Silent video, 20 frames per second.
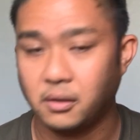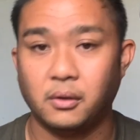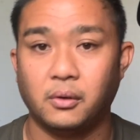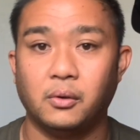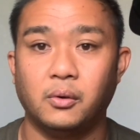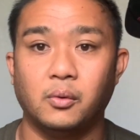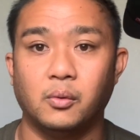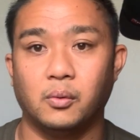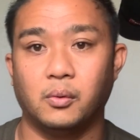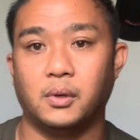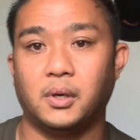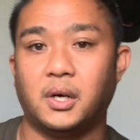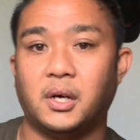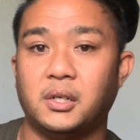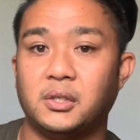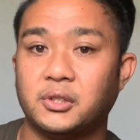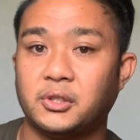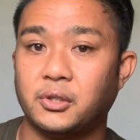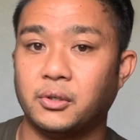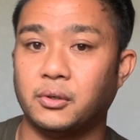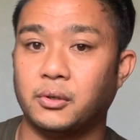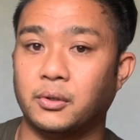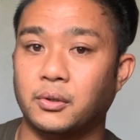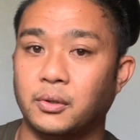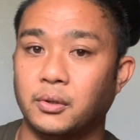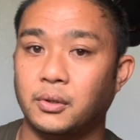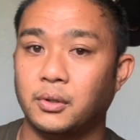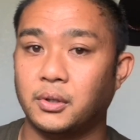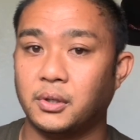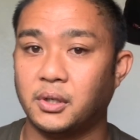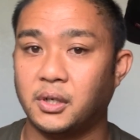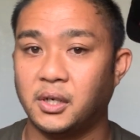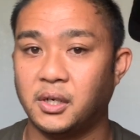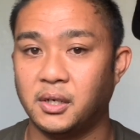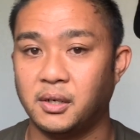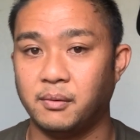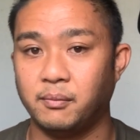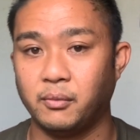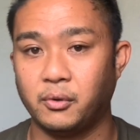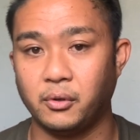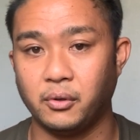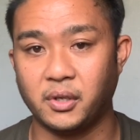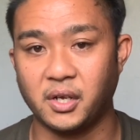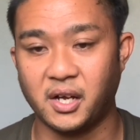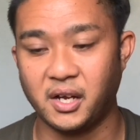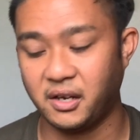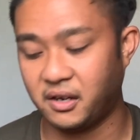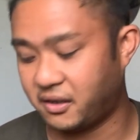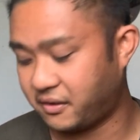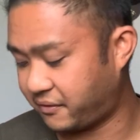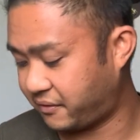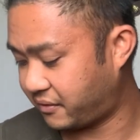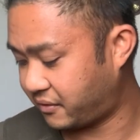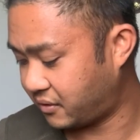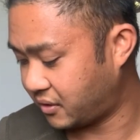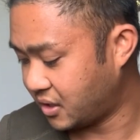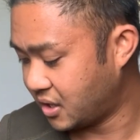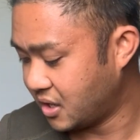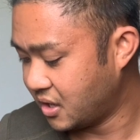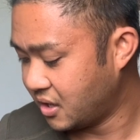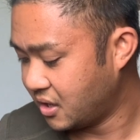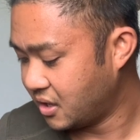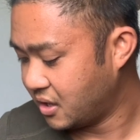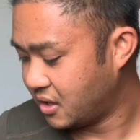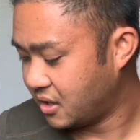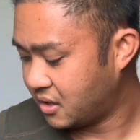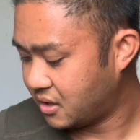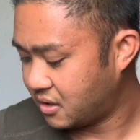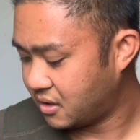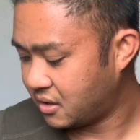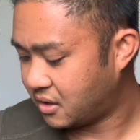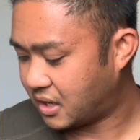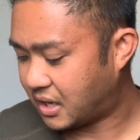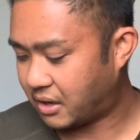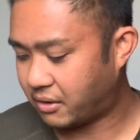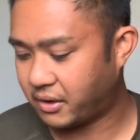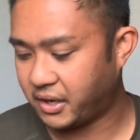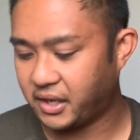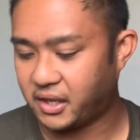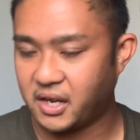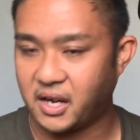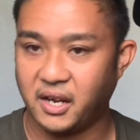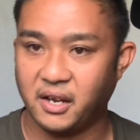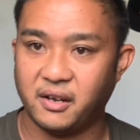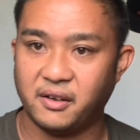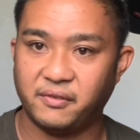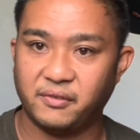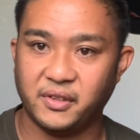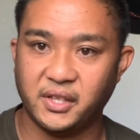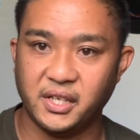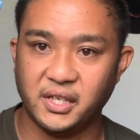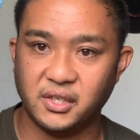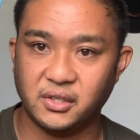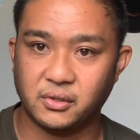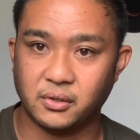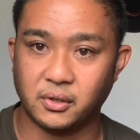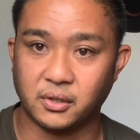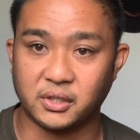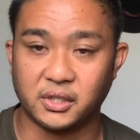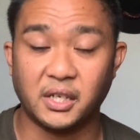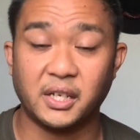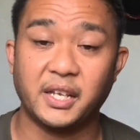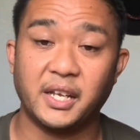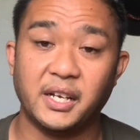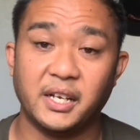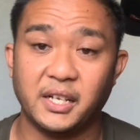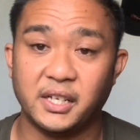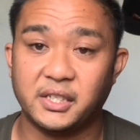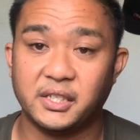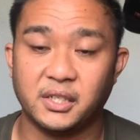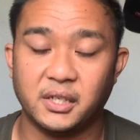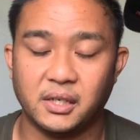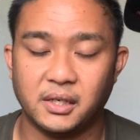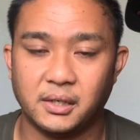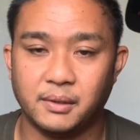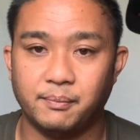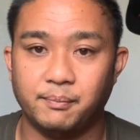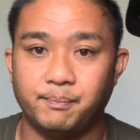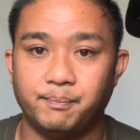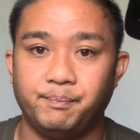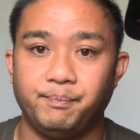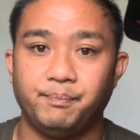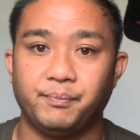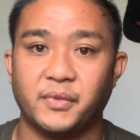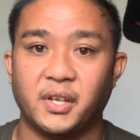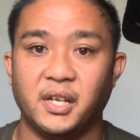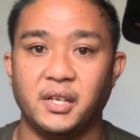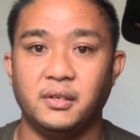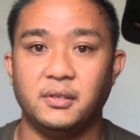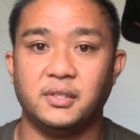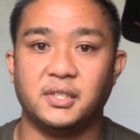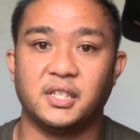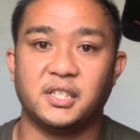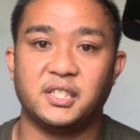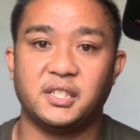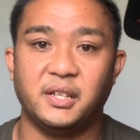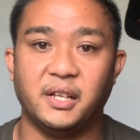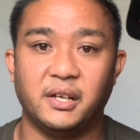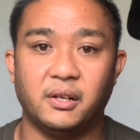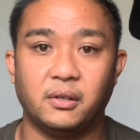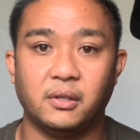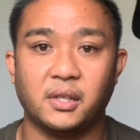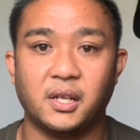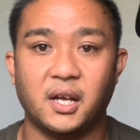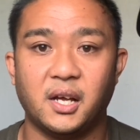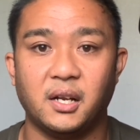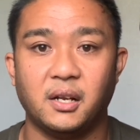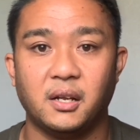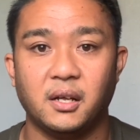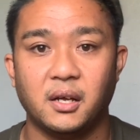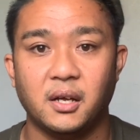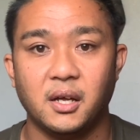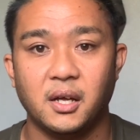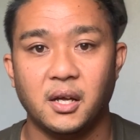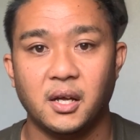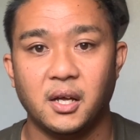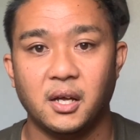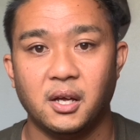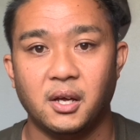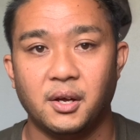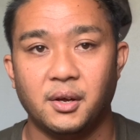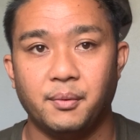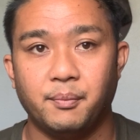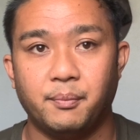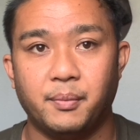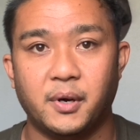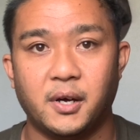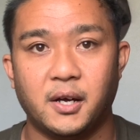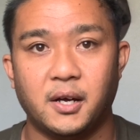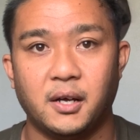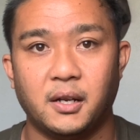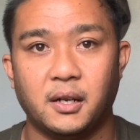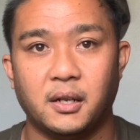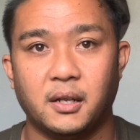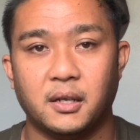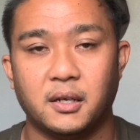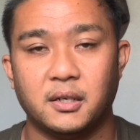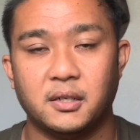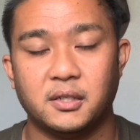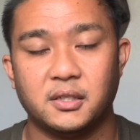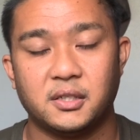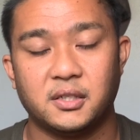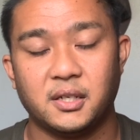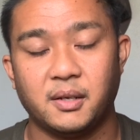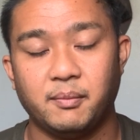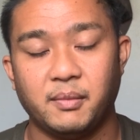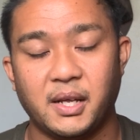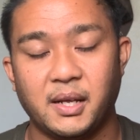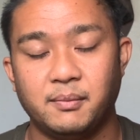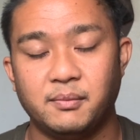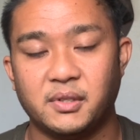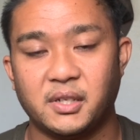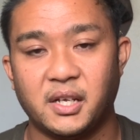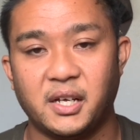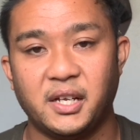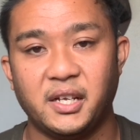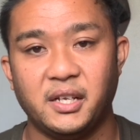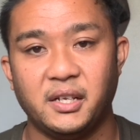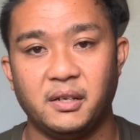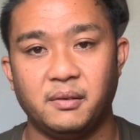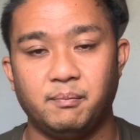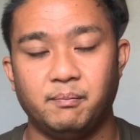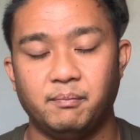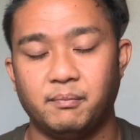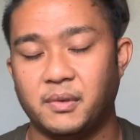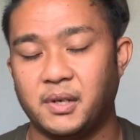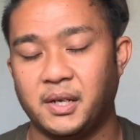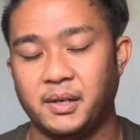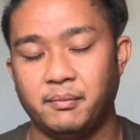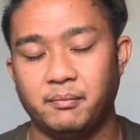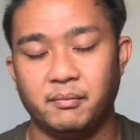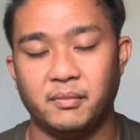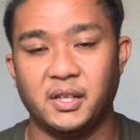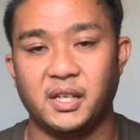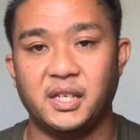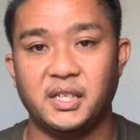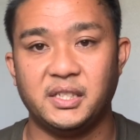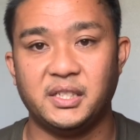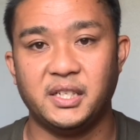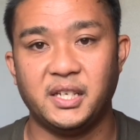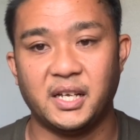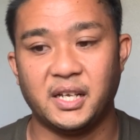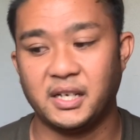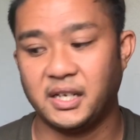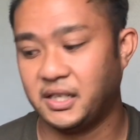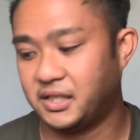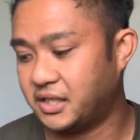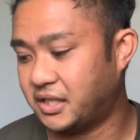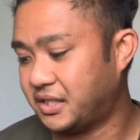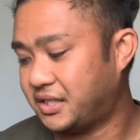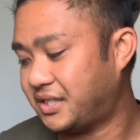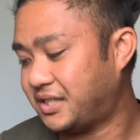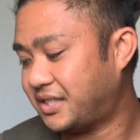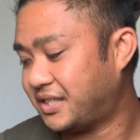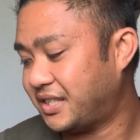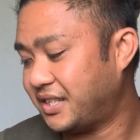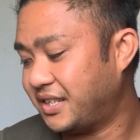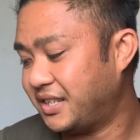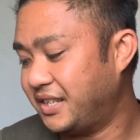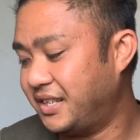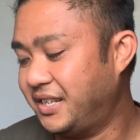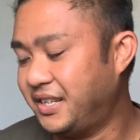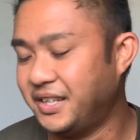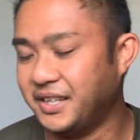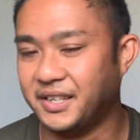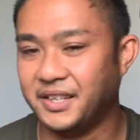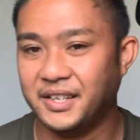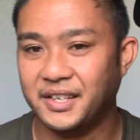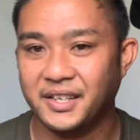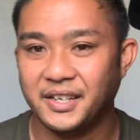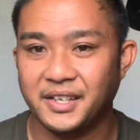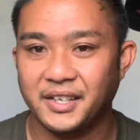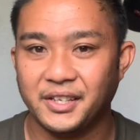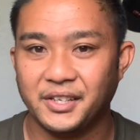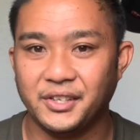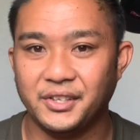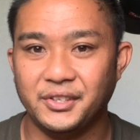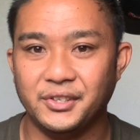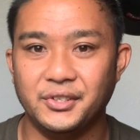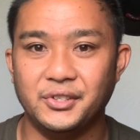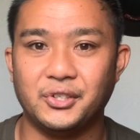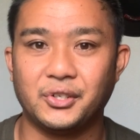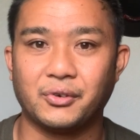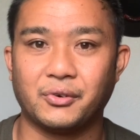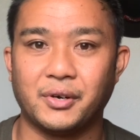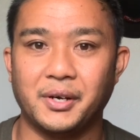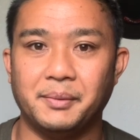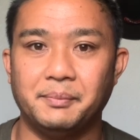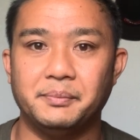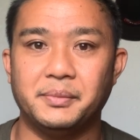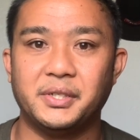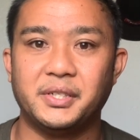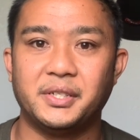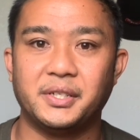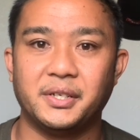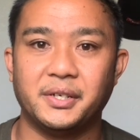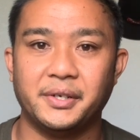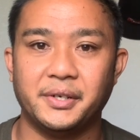Oh, also, to tie off, how I tie off these hooks, again, it's I use a Snell knot, but sometimes I'm lazy and I just use crimps.